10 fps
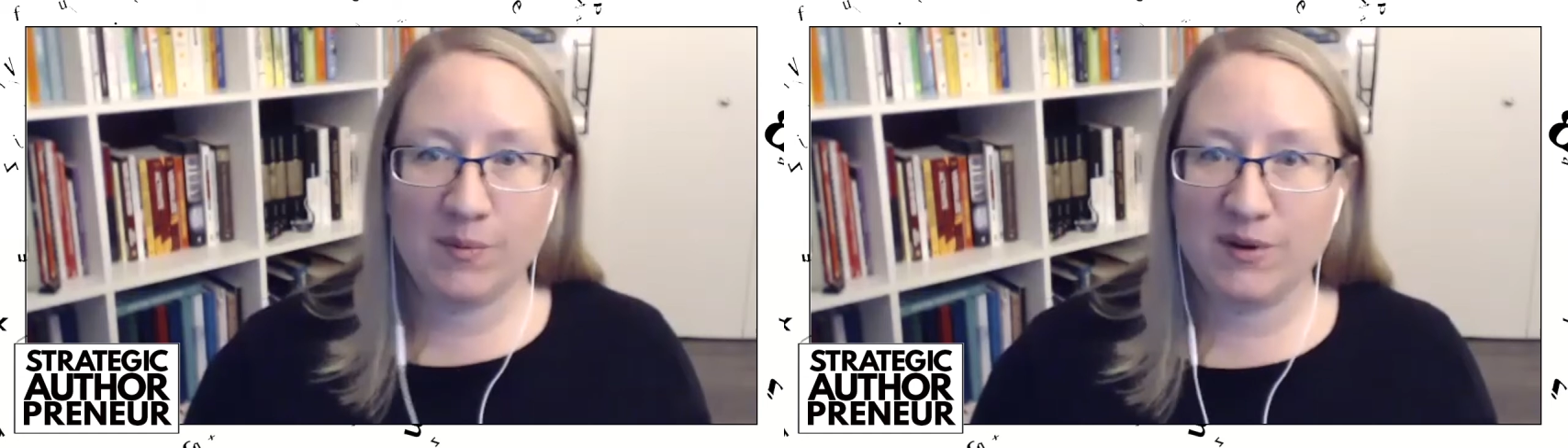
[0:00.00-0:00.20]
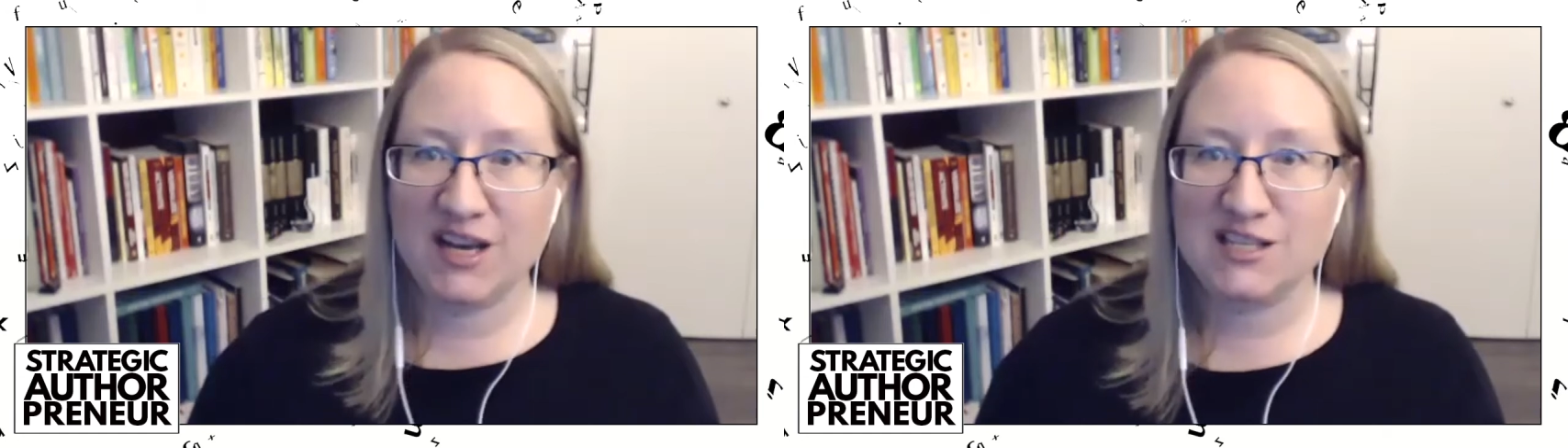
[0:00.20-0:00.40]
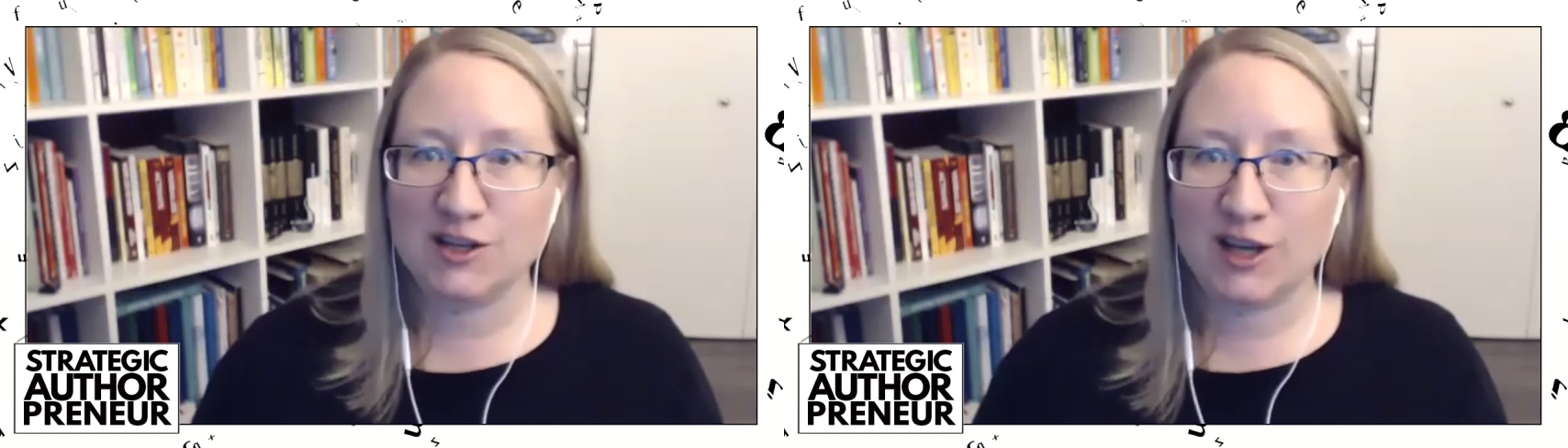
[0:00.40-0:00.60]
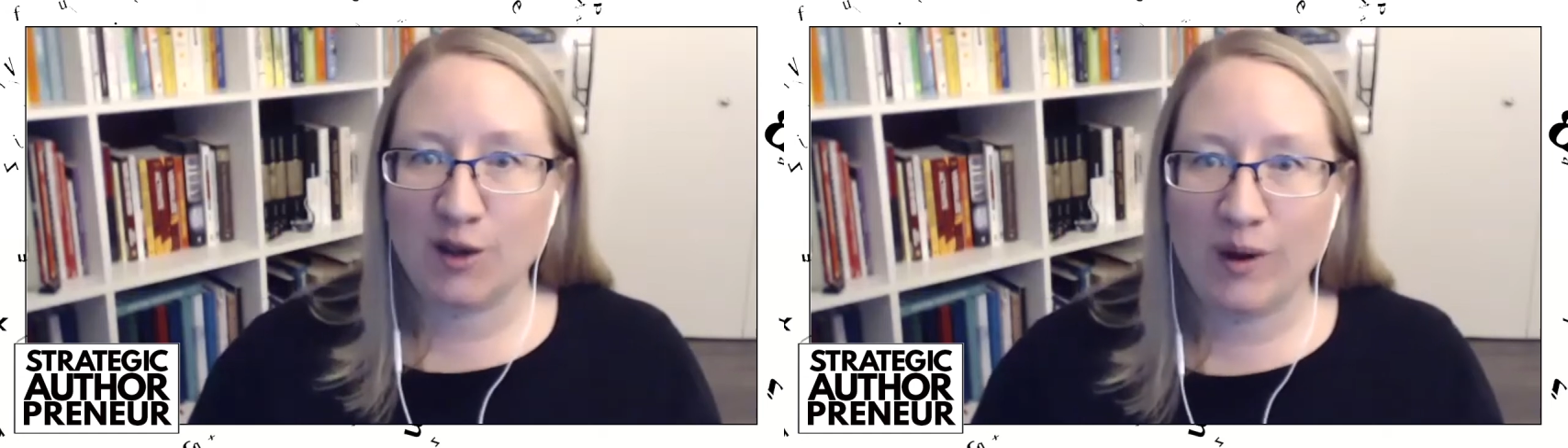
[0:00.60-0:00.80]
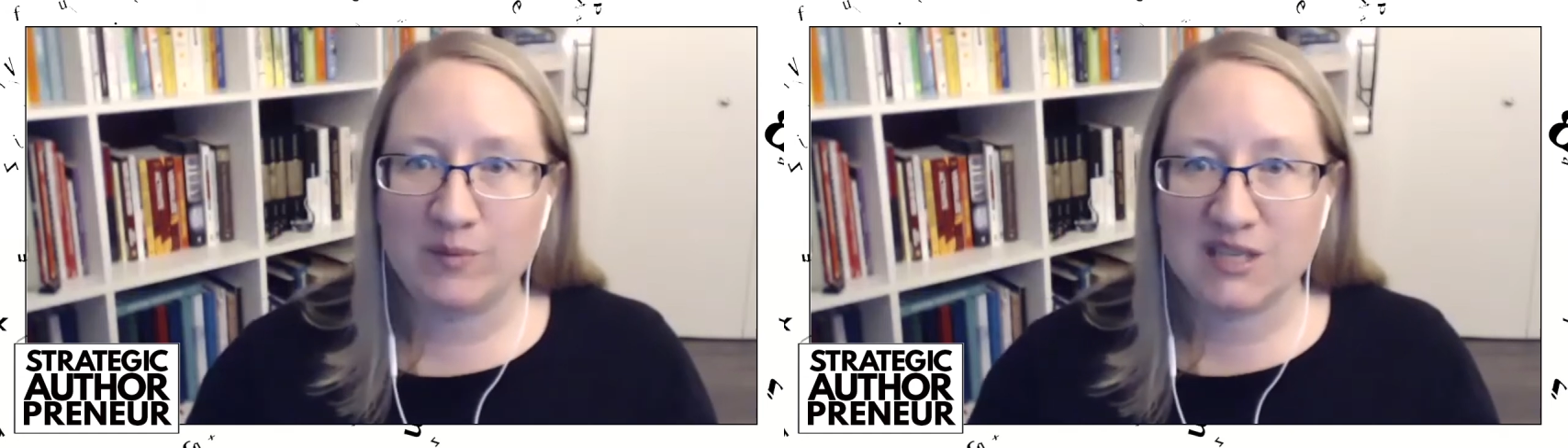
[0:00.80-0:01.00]
put up a nice
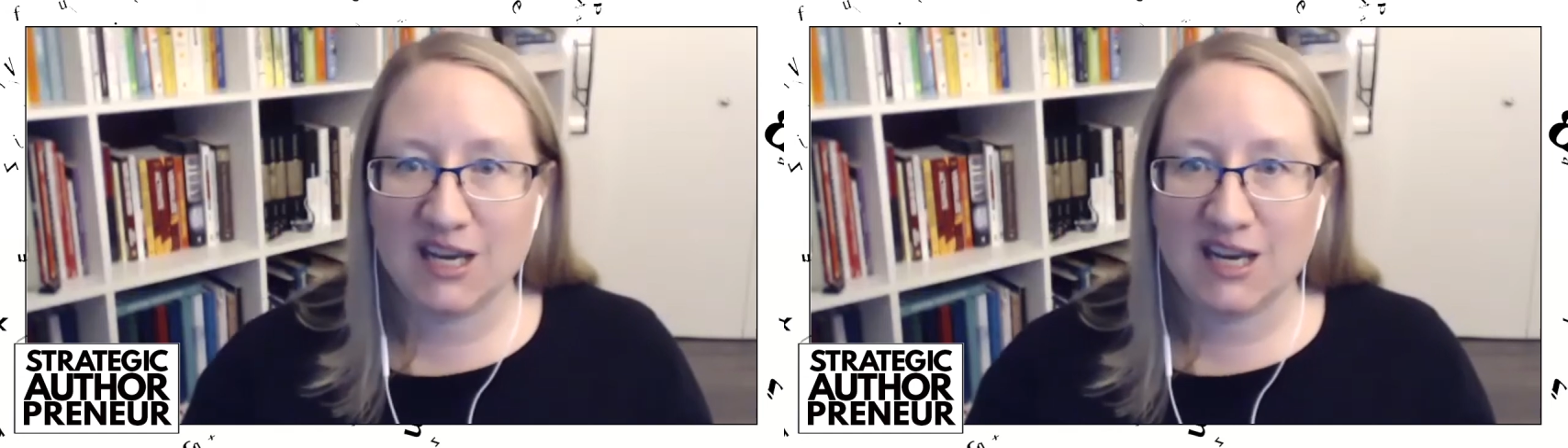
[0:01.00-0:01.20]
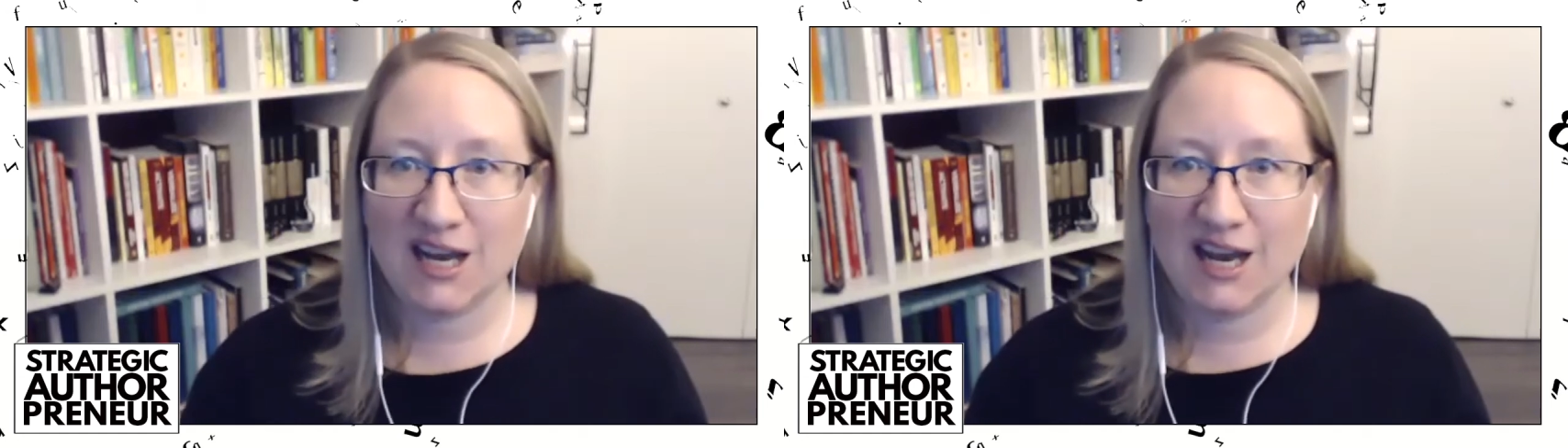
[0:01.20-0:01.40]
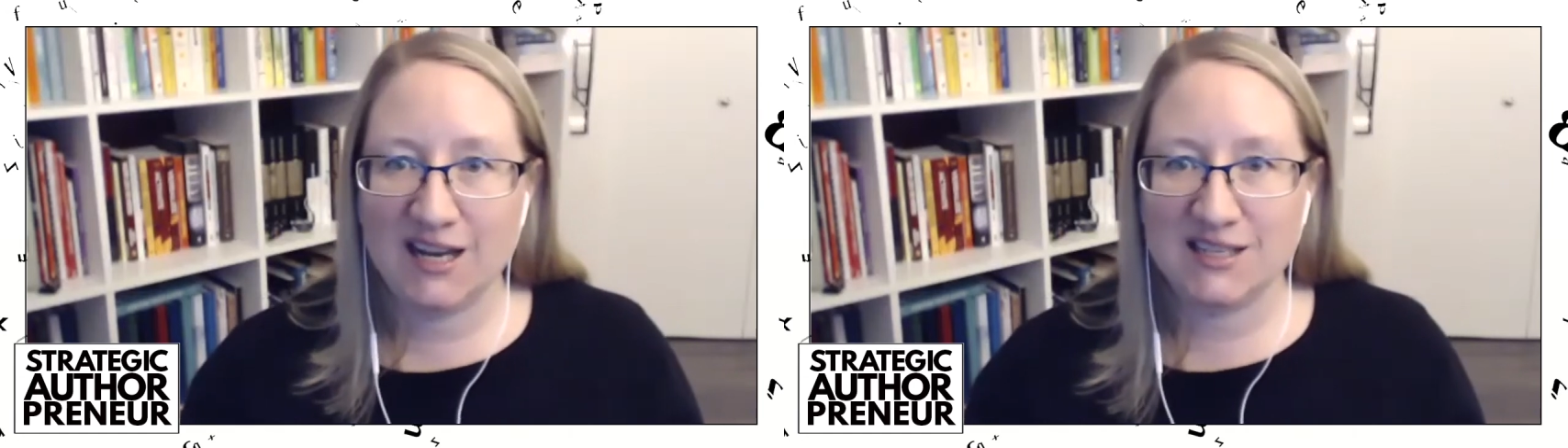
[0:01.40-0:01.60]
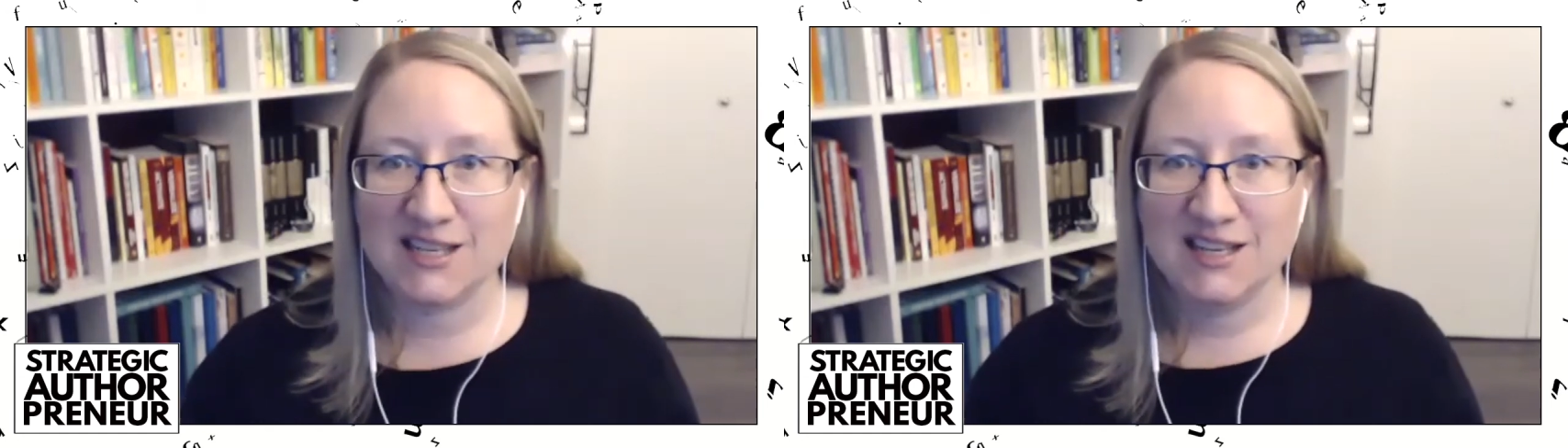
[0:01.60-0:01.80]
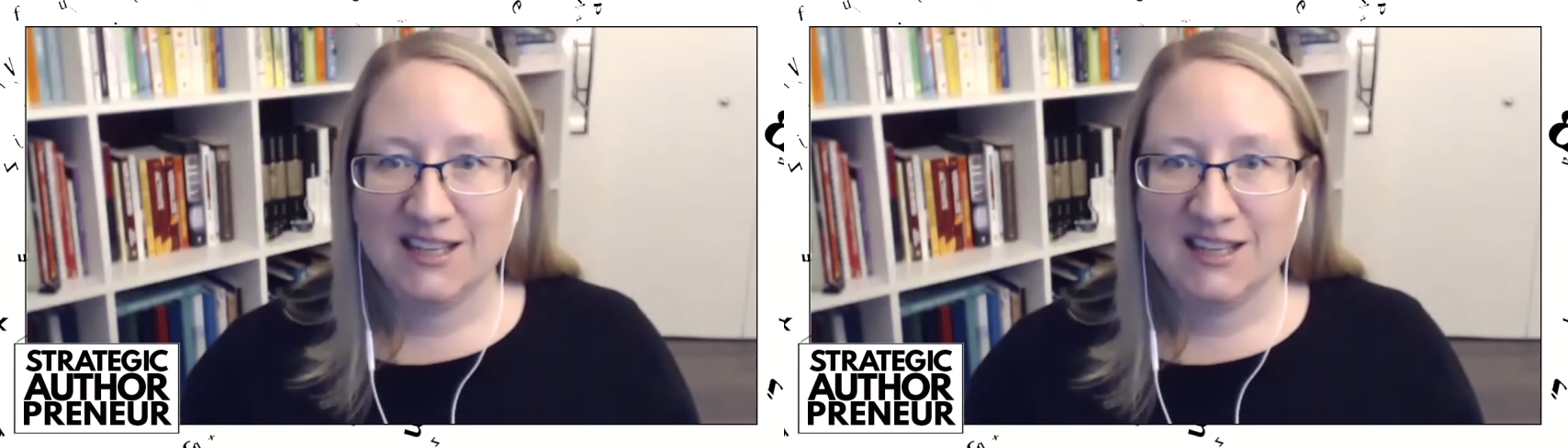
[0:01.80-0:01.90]
looking website and